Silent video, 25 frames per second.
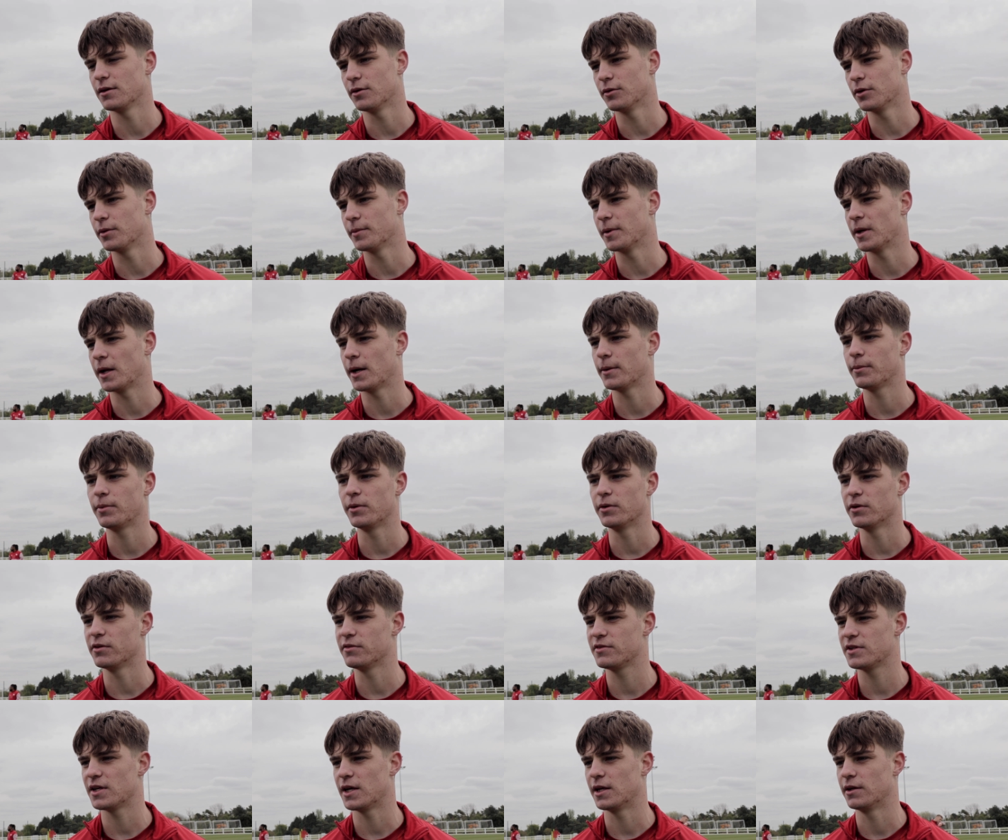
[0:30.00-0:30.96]
I would have been happy
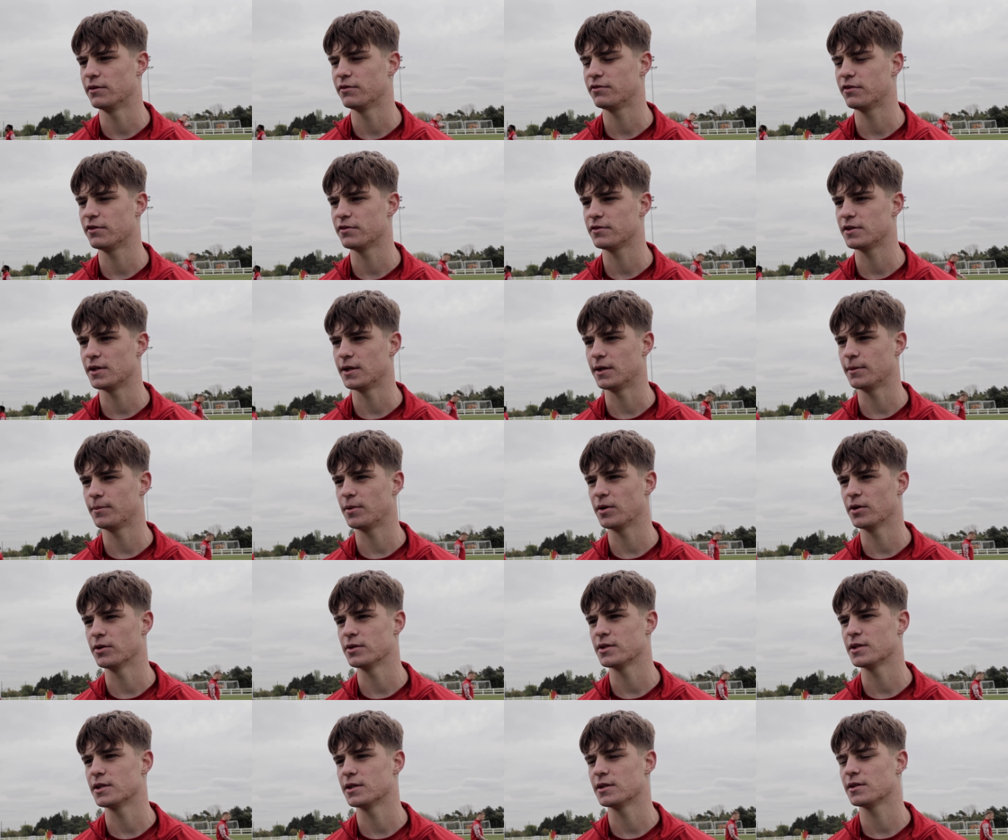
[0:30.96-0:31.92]
with ten, fifteen
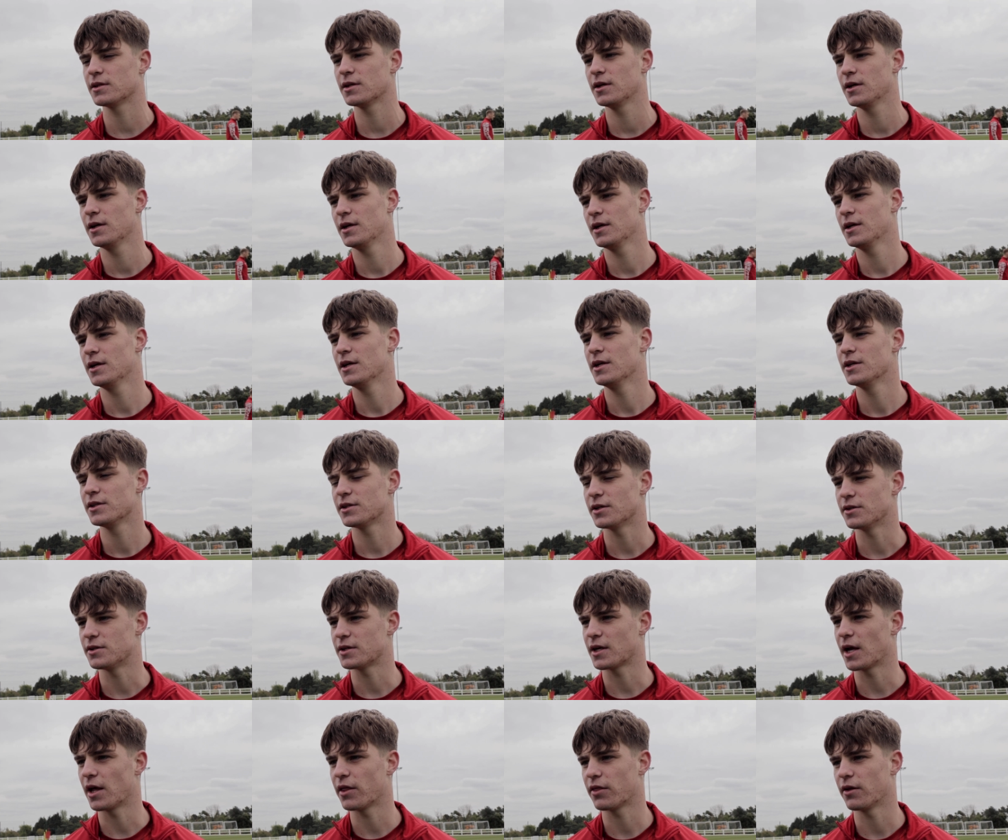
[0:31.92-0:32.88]
appearances. So
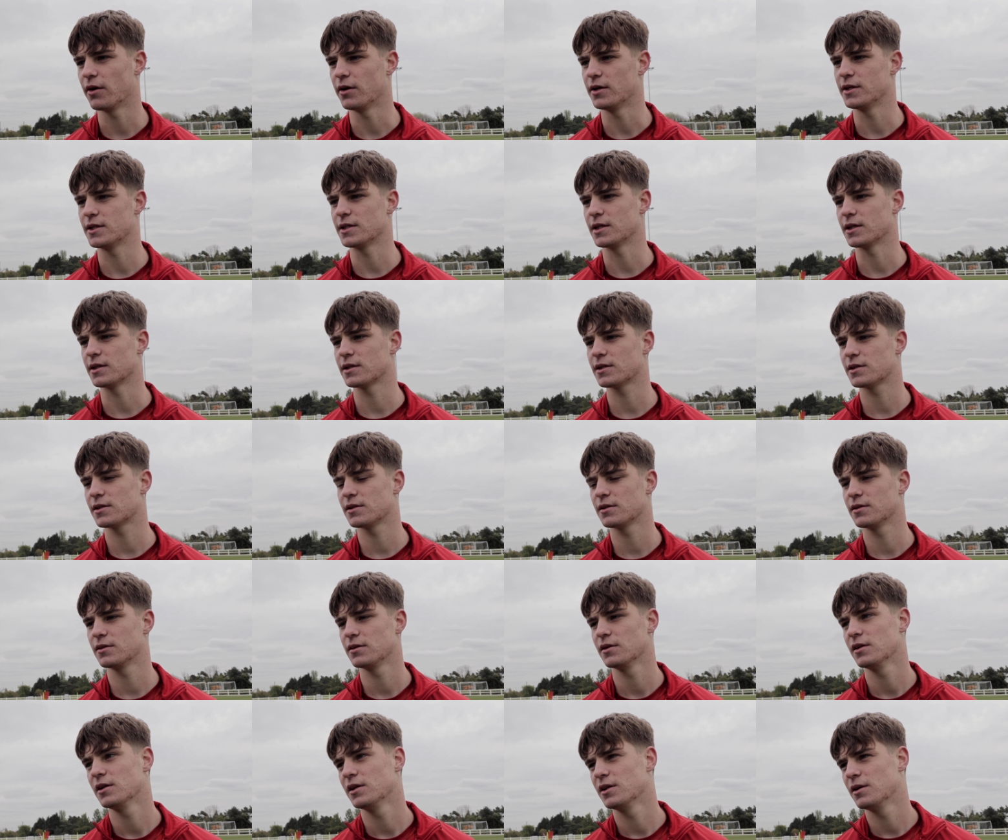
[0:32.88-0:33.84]
to get thirty-six
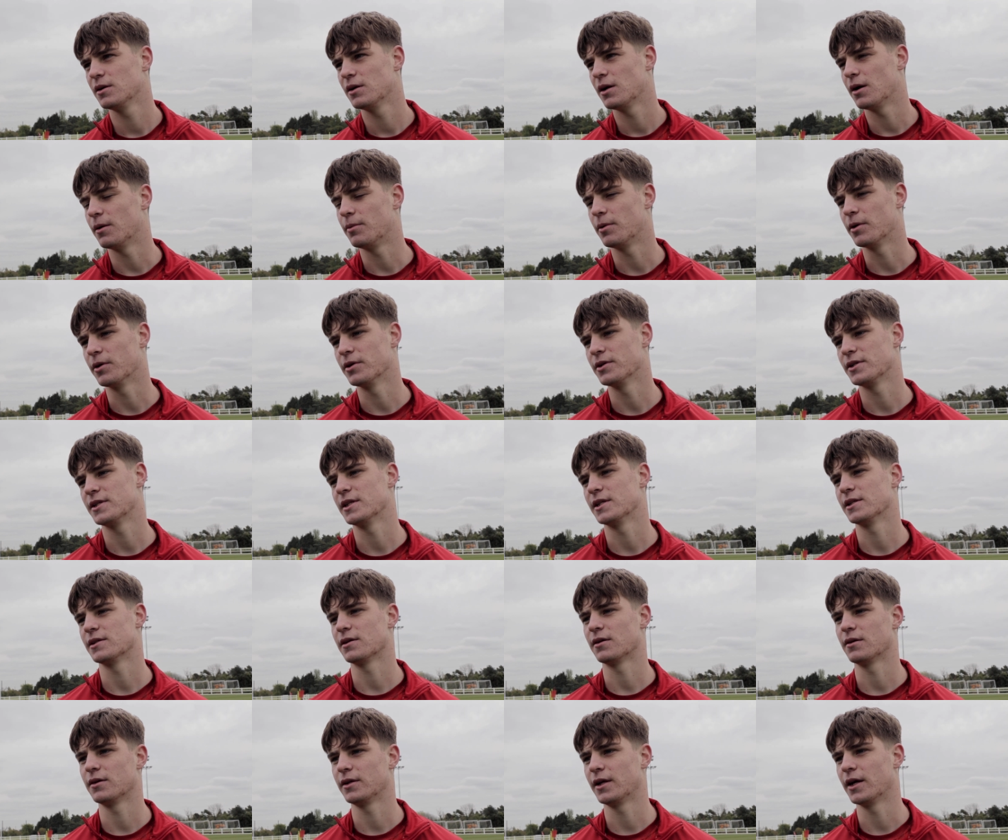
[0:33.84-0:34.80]

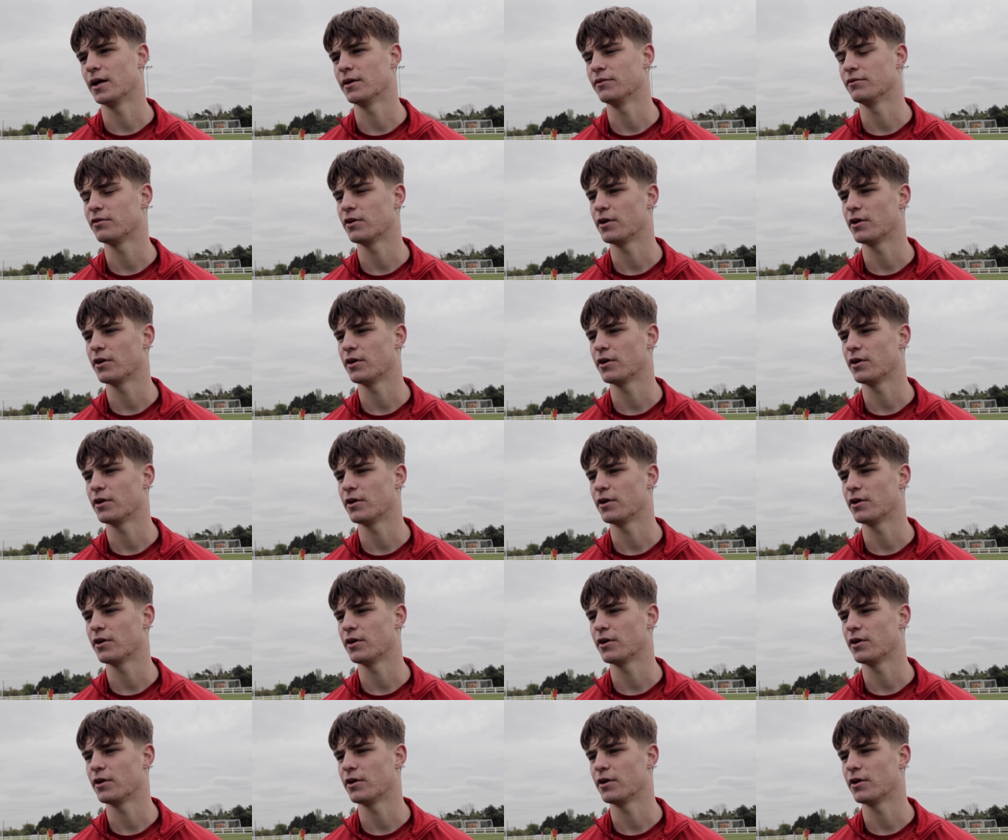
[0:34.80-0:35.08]
appearances, uh, yeah, I'm